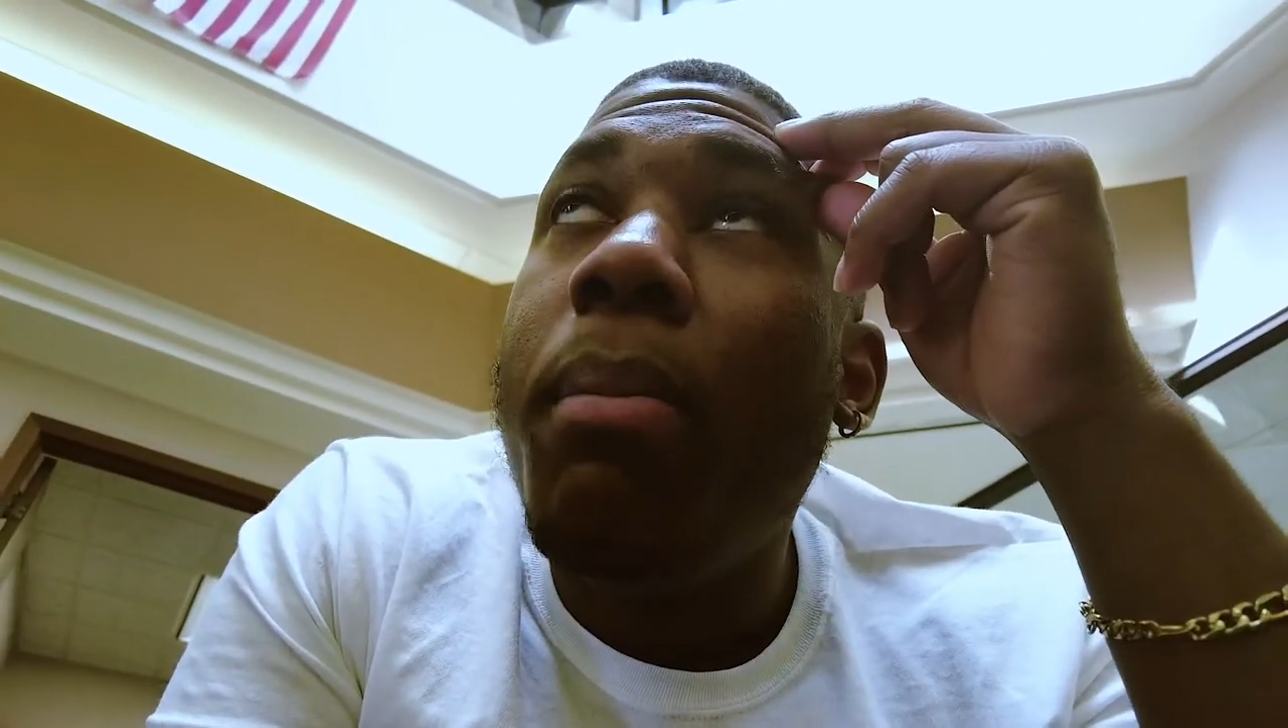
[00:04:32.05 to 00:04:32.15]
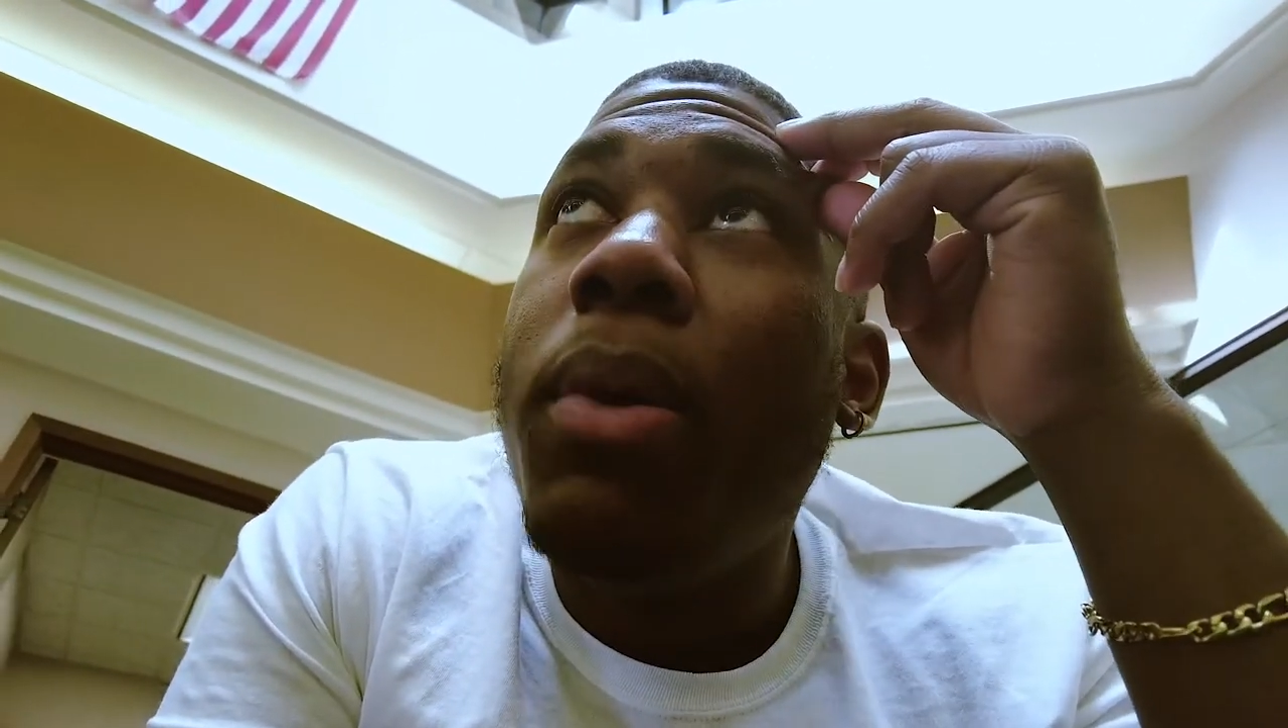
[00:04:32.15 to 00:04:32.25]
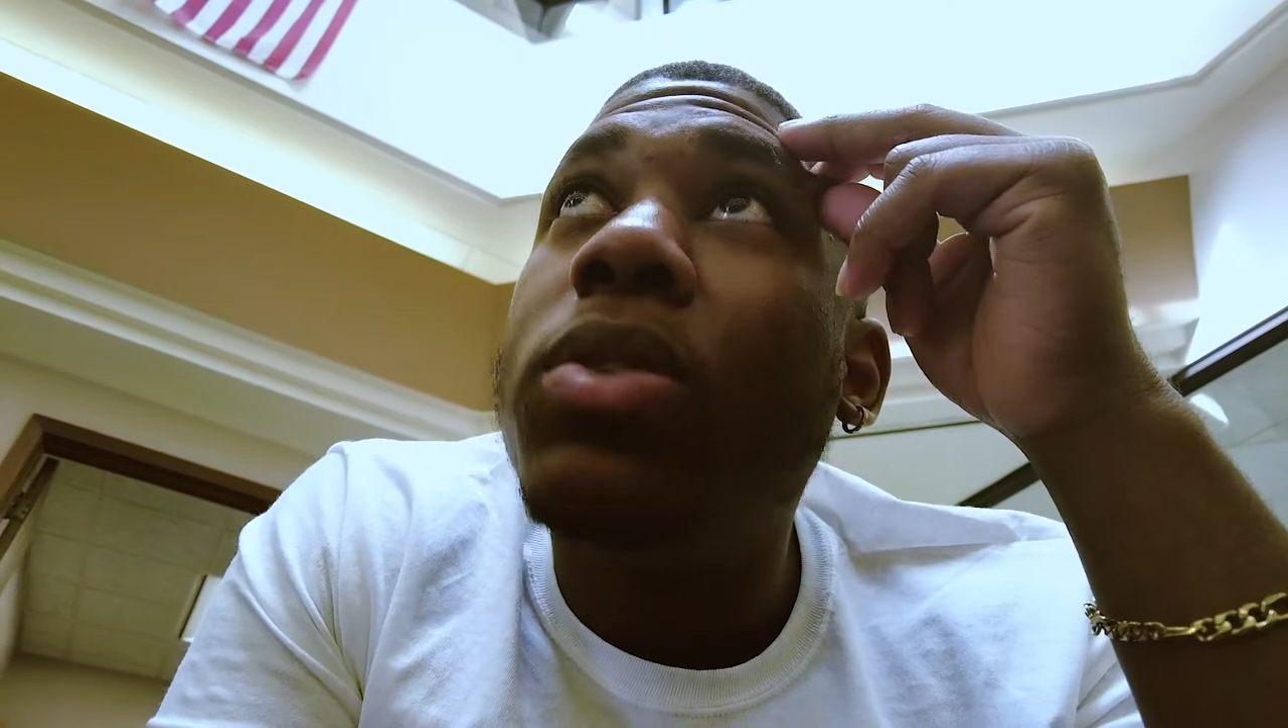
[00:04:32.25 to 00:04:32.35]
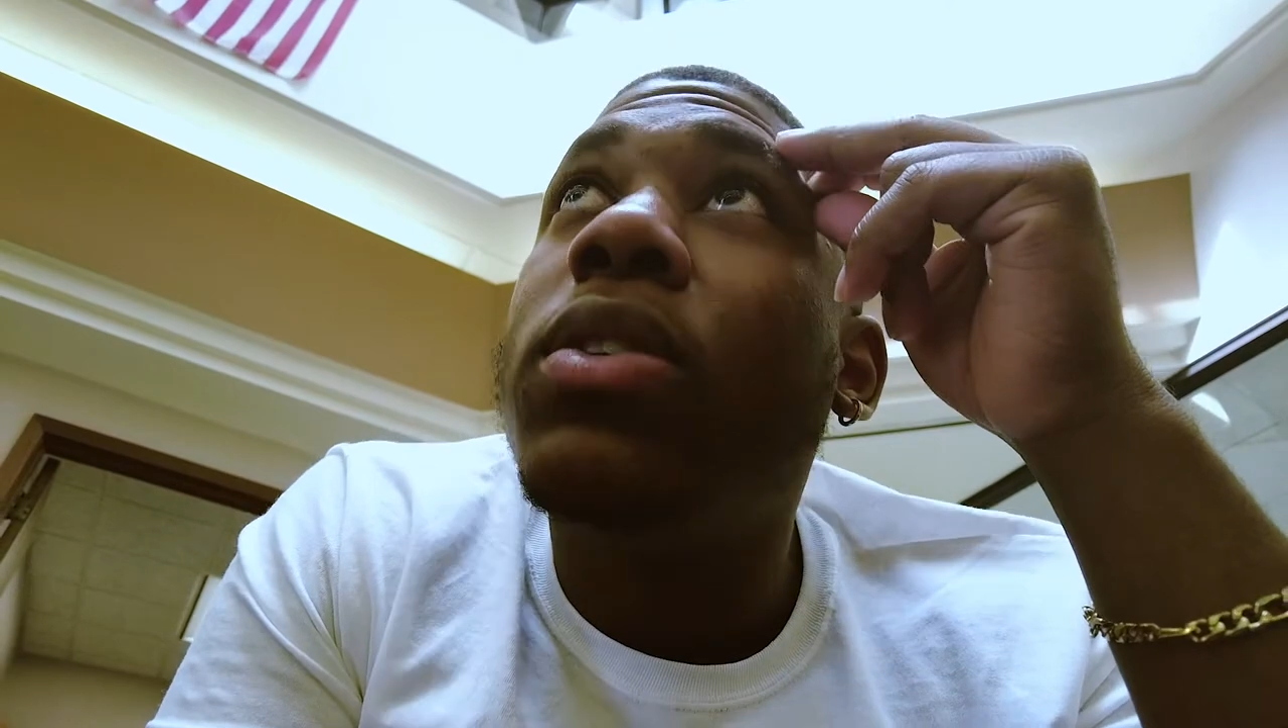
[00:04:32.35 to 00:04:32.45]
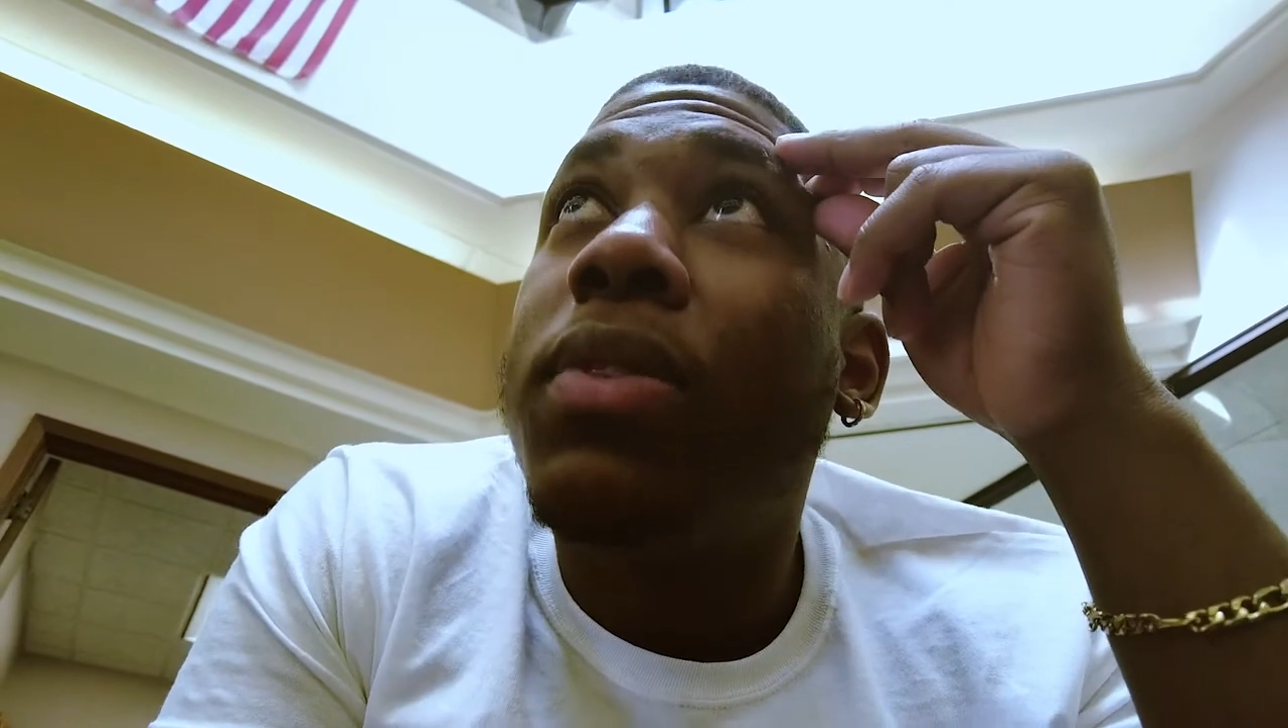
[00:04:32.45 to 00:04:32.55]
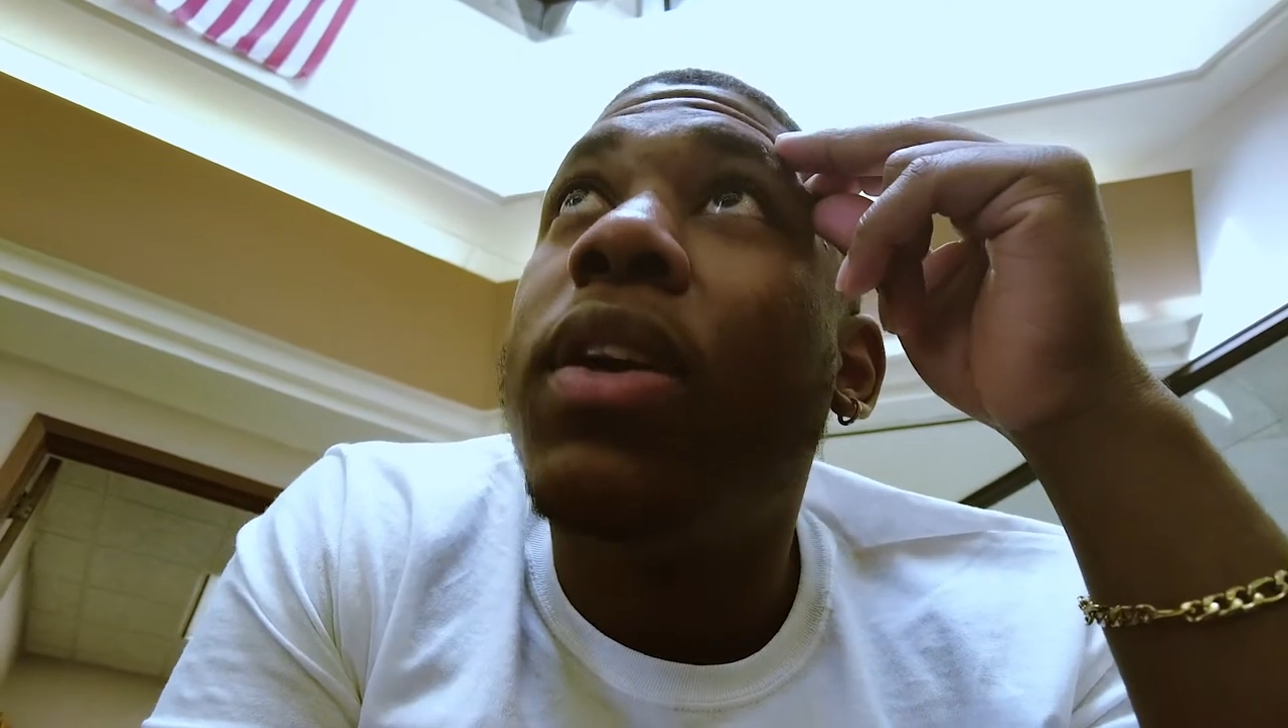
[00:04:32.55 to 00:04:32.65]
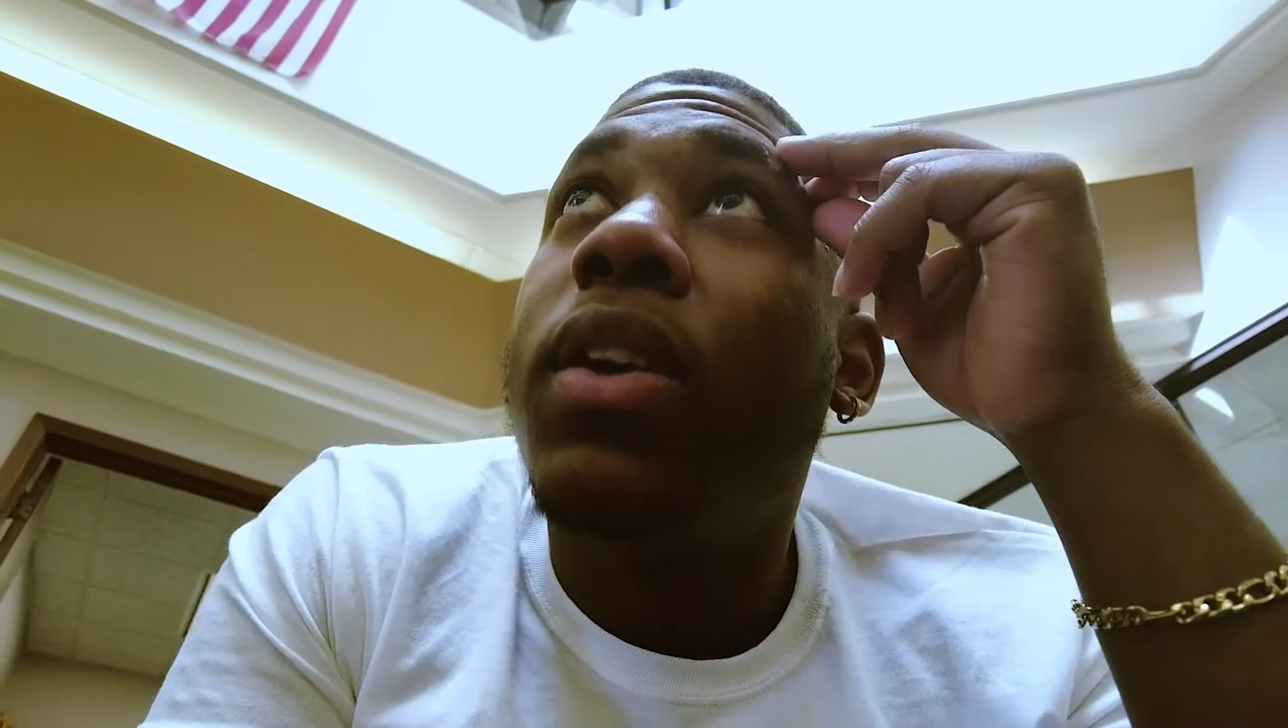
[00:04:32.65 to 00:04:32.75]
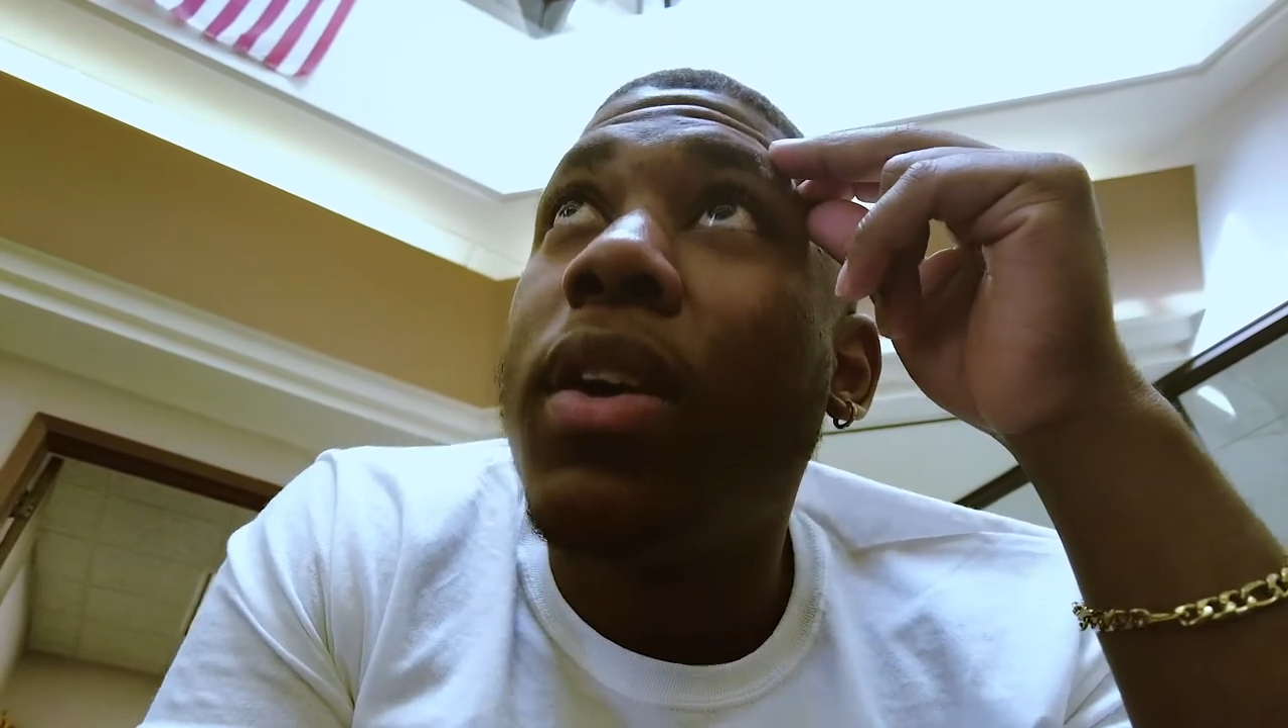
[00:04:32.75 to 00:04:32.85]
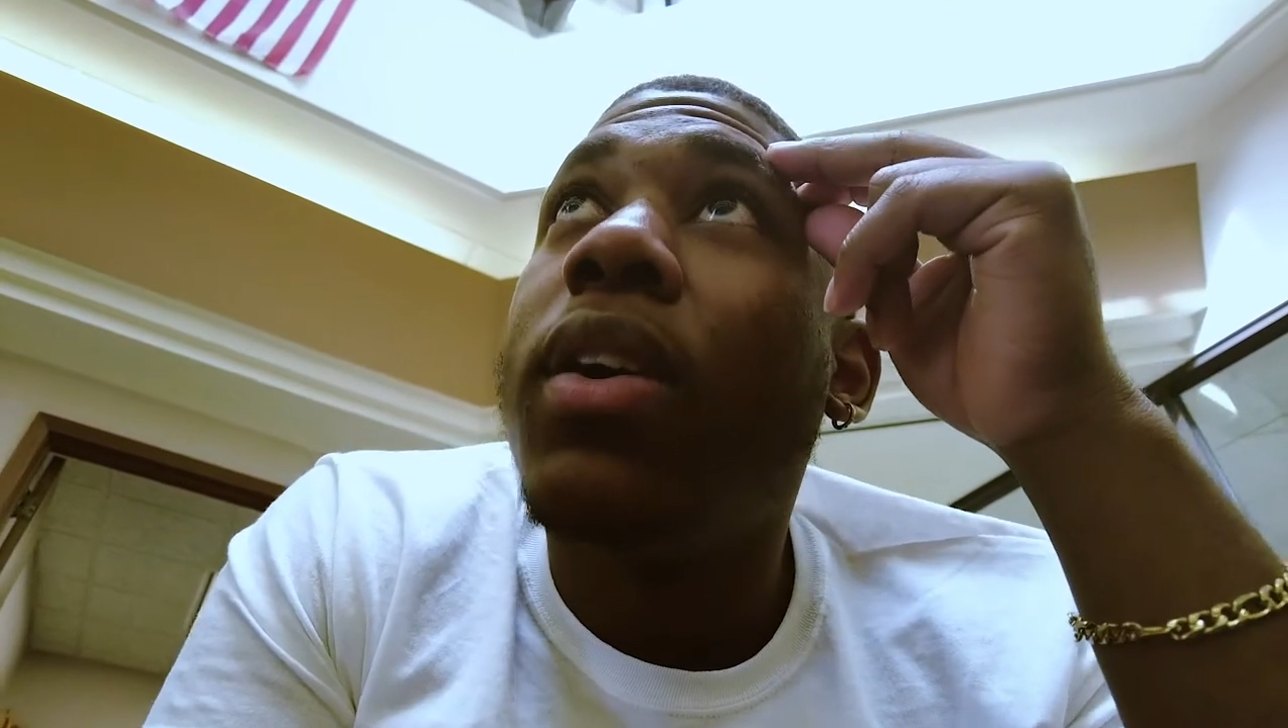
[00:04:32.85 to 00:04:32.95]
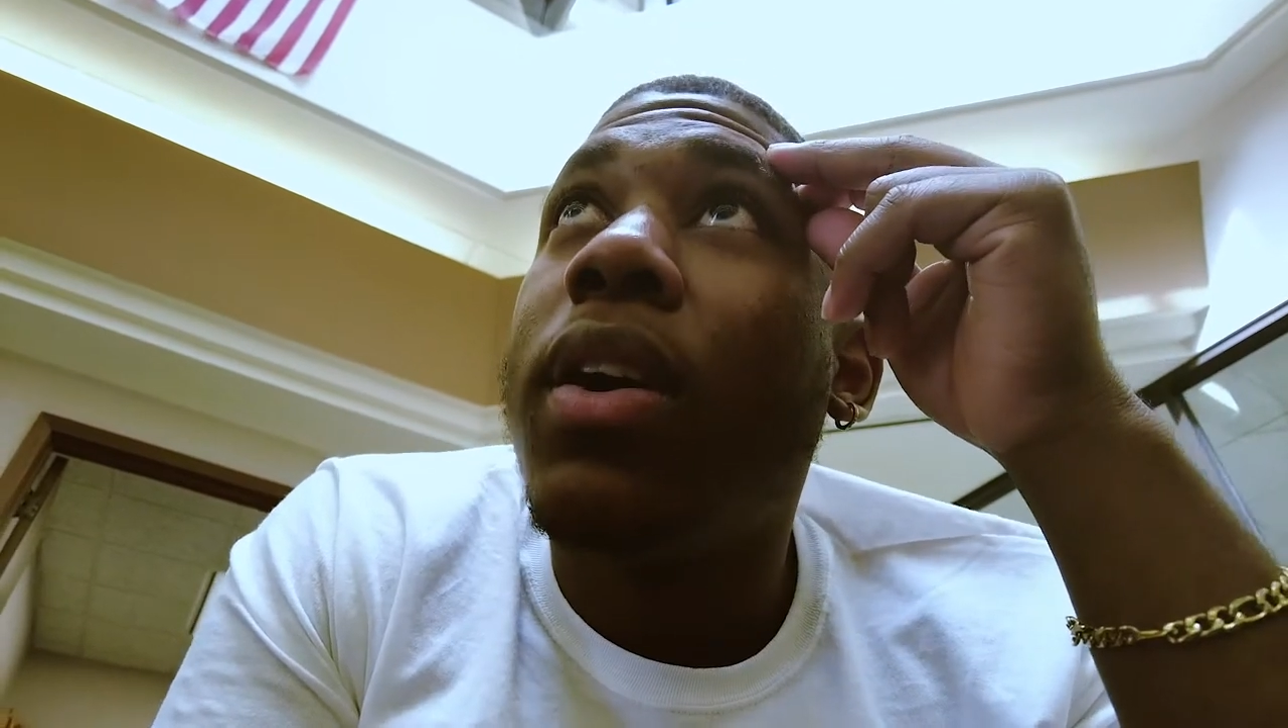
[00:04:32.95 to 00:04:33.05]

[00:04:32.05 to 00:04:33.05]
Most of the